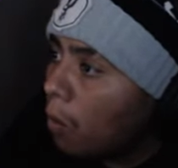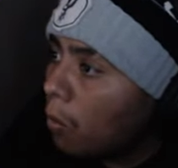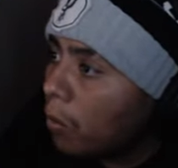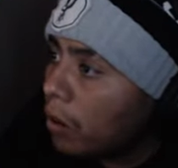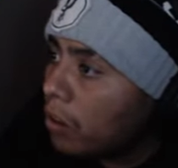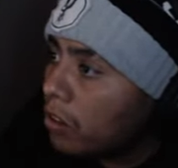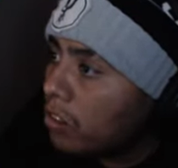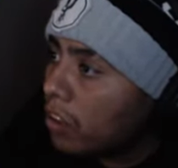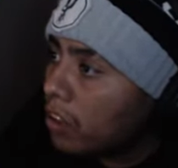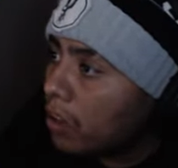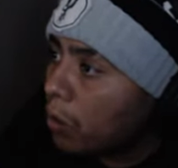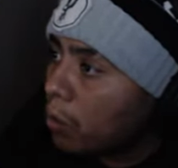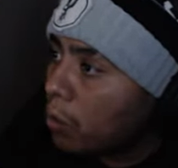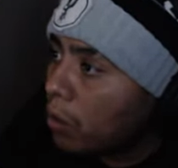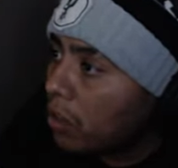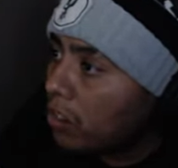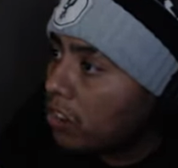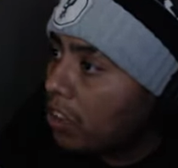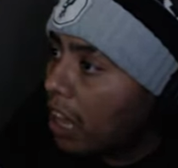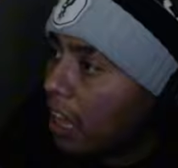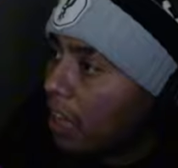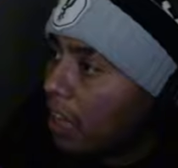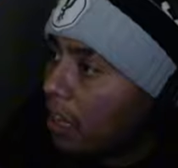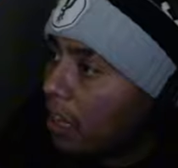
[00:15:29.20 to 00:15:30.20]
wait a second, what is
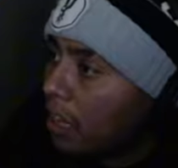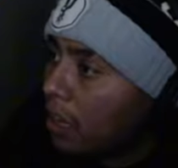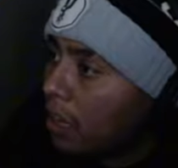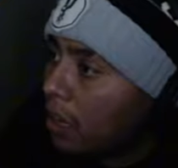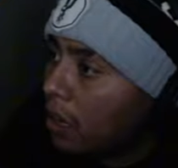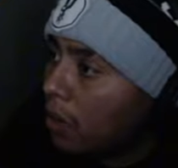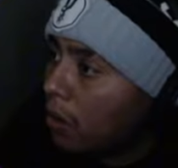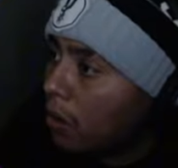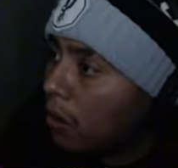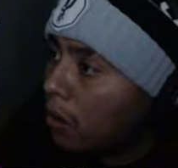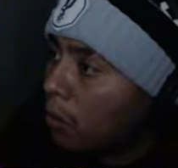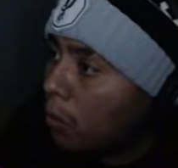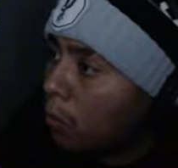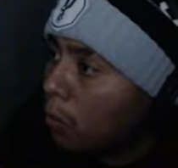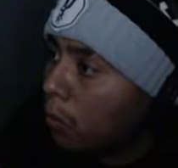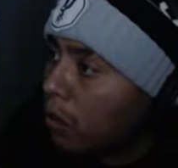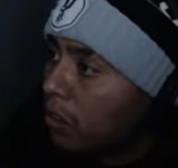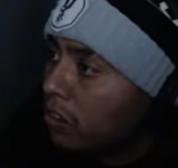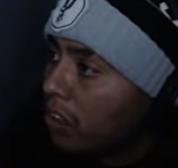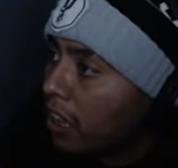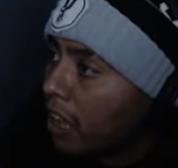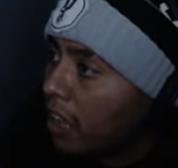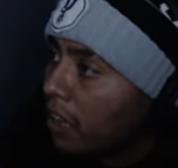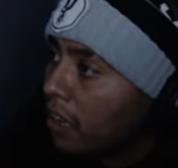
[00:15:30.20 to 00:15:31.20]
that? What
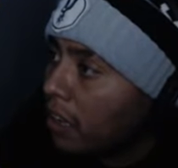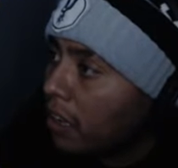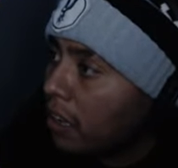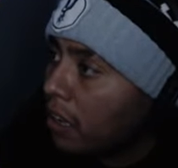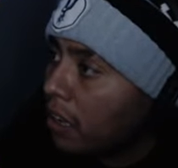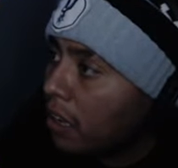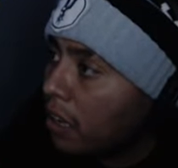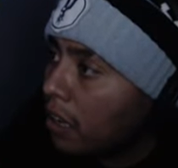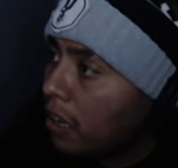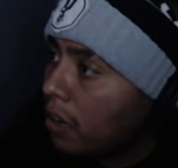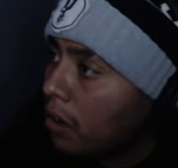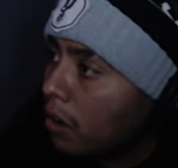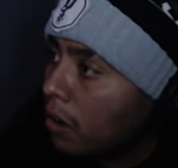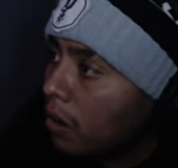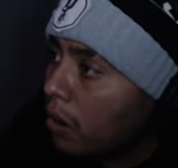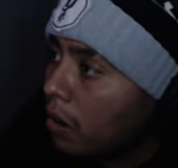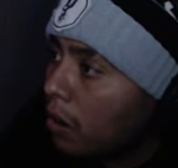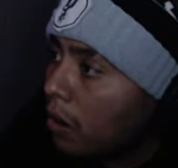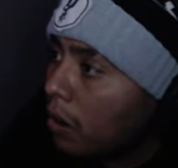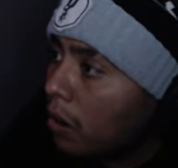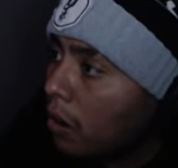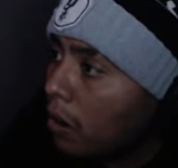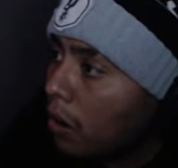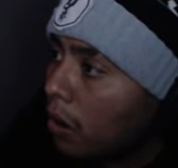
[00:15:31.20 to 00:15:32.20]
is that?
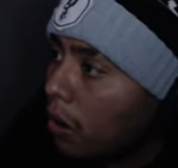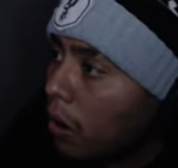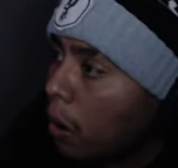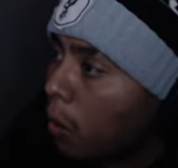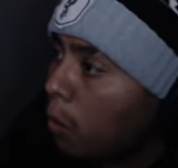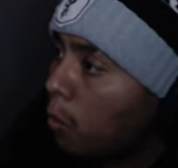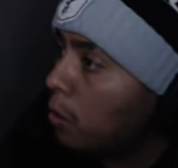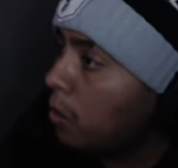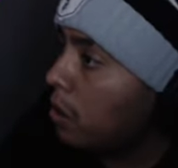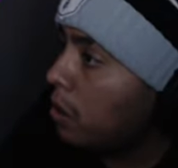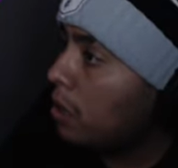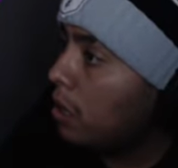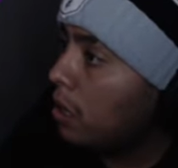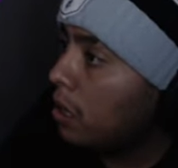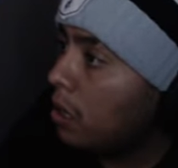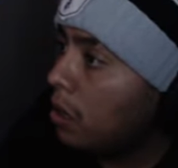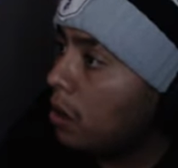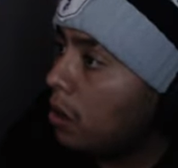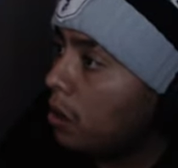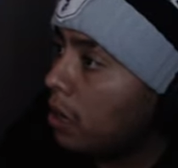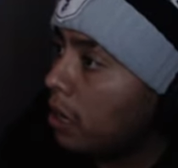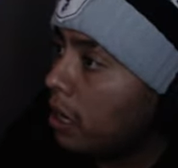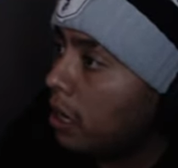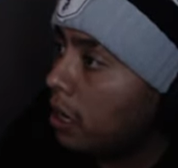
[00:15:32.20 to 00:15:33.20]
Oh,
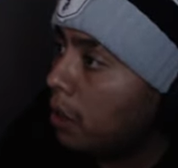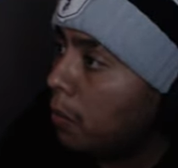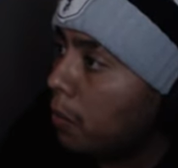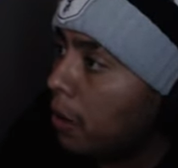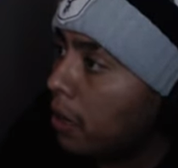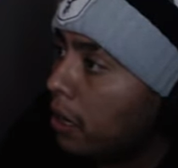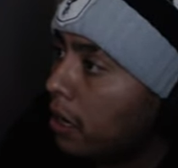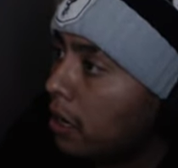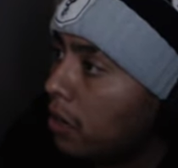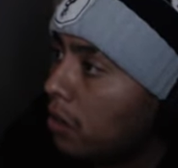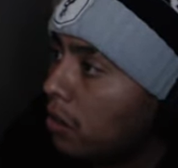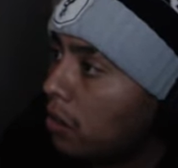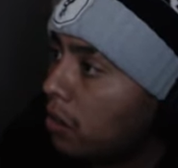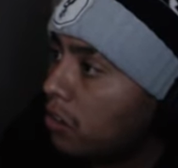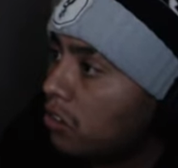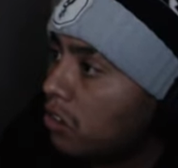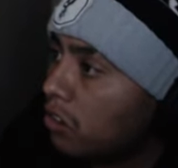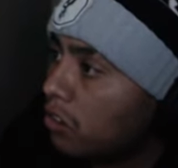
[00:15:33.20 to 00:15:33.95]
Okay, never mind. I thought I saw